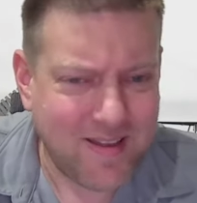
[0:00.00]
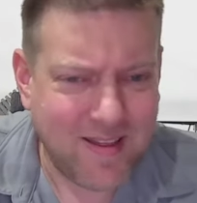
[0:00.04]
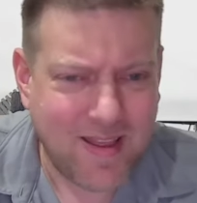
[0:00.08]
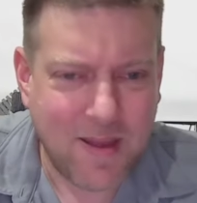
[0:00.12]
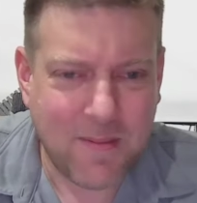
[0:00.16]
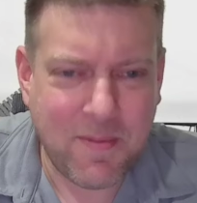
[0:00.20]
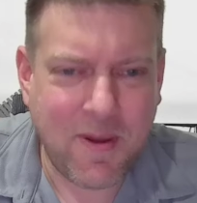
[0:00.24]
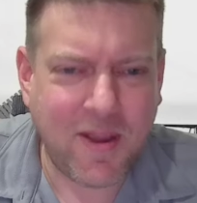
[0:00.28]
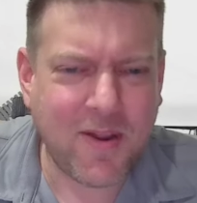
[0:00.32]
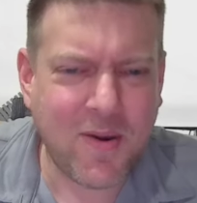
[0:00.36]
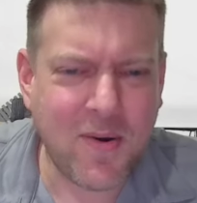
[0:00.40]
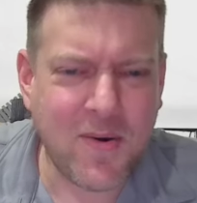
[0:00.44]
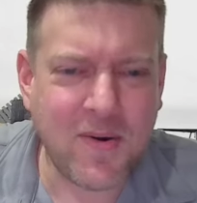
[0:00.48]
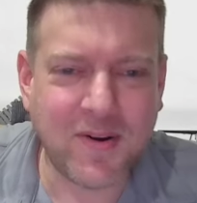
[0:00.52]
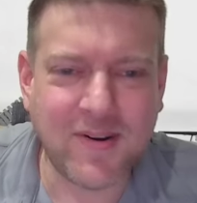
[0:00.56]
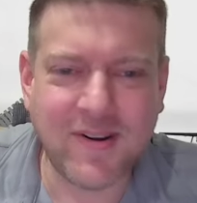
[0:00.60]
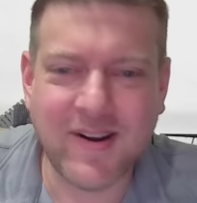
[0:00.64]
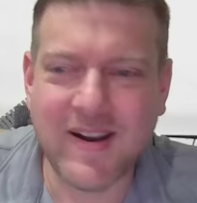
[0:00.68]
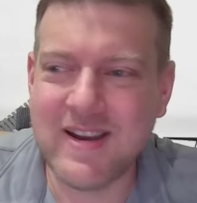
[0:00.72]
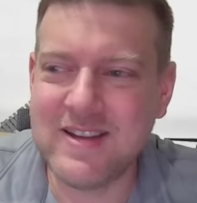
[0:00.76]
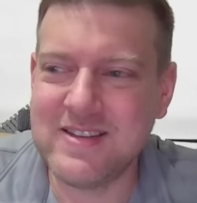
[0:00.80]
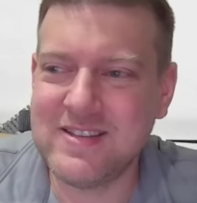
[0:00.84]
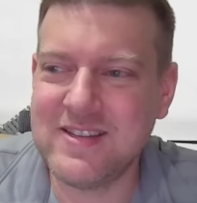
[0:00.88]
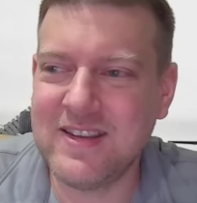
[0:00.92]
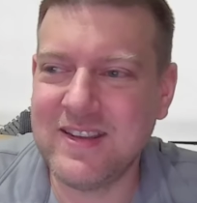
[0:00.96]
Am I going
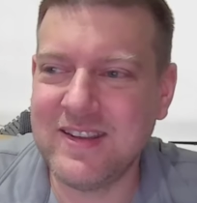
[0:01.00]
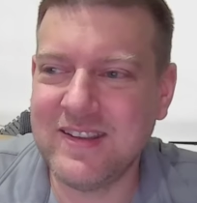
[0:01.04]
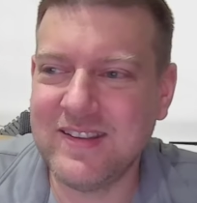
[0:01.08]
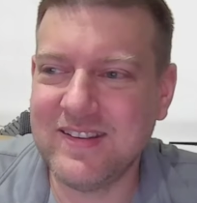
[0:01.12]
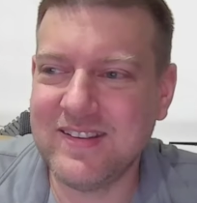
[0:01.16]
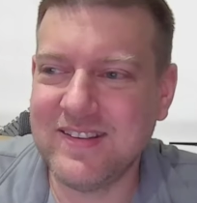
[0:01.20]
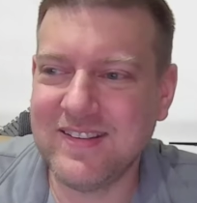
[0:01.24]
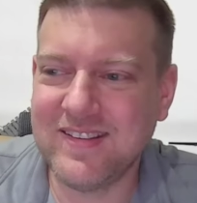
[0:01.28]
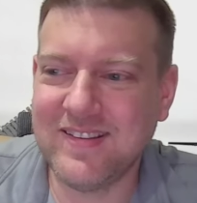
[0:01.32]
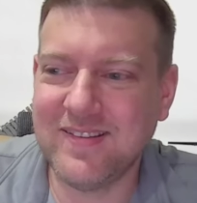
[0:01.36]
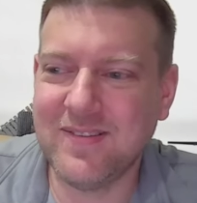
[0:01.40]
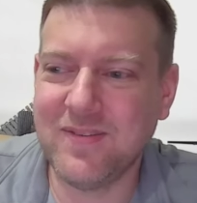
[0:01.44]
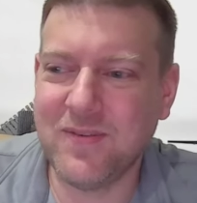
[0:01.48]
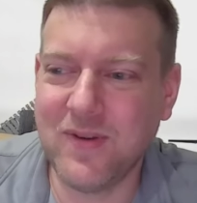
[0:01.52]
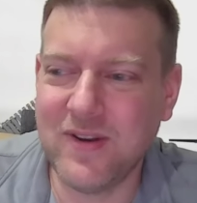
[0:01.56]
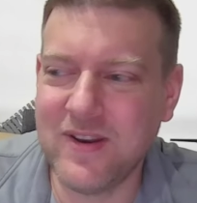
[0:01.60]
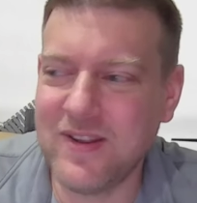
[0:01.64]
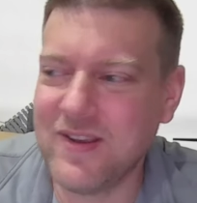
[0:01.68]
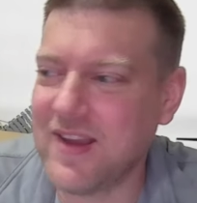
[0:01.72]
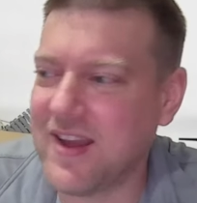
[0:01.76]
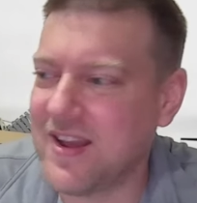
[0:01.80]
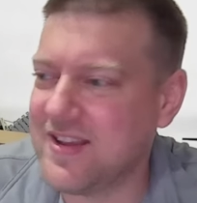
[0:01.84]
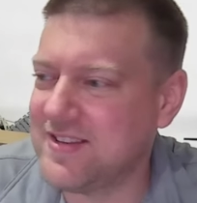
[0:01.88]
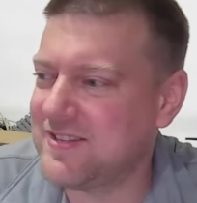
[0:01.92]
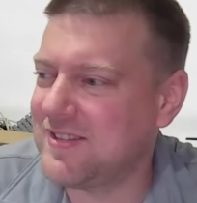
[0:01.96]
crazy? What do
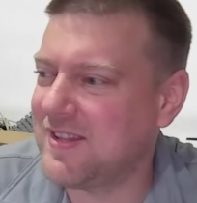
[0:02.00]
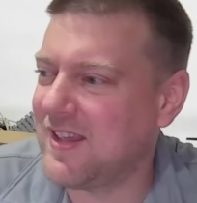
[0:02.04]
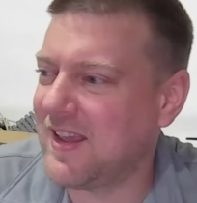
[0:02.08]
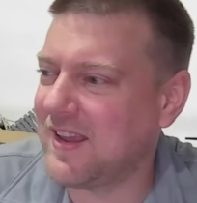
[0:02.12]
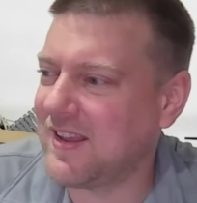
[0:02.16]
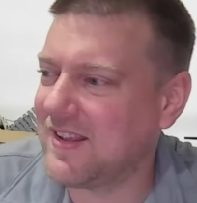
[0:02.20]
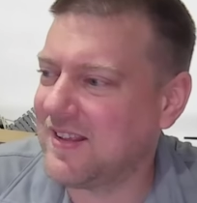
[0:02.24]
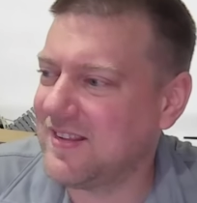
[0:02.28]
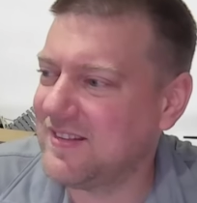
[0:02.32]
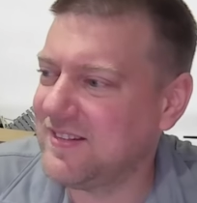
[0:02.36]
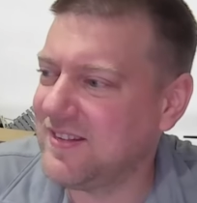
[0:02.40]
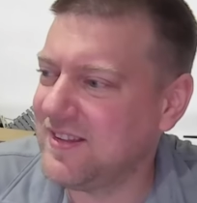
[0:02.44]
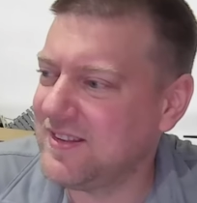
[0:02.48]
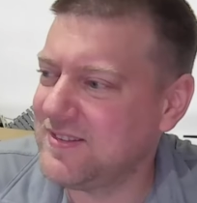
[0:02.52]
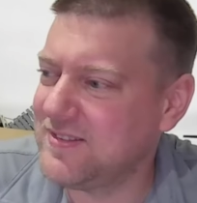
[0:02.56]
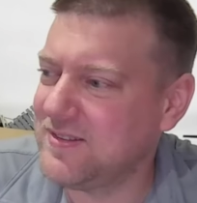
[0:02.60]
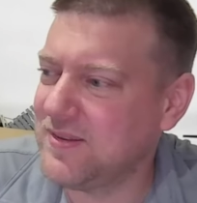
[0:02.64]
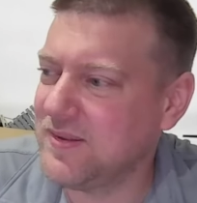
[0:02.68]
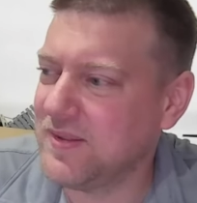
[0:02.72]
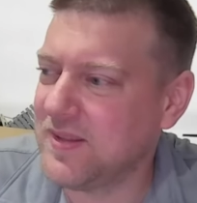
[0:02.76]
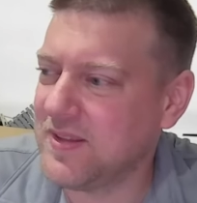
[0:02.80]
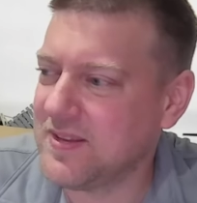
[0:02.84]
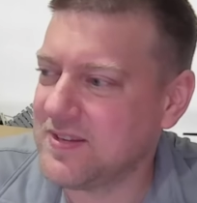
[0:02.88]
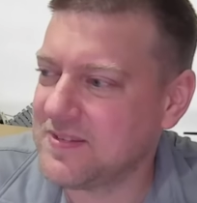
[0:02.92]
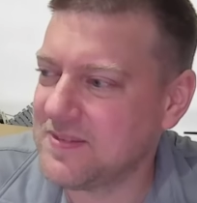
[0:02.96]
you guys think? Let's do
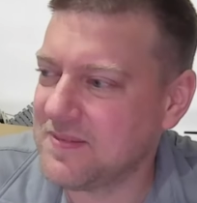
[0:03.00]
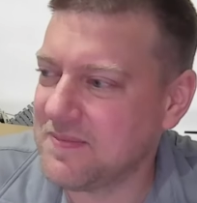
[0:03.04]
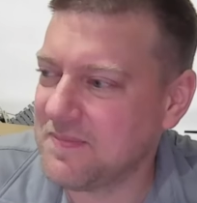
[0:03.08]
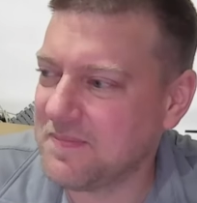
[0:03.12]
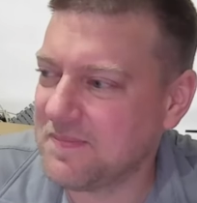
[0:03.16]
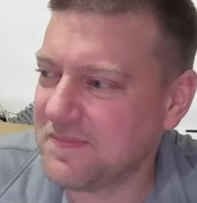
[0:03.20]
this.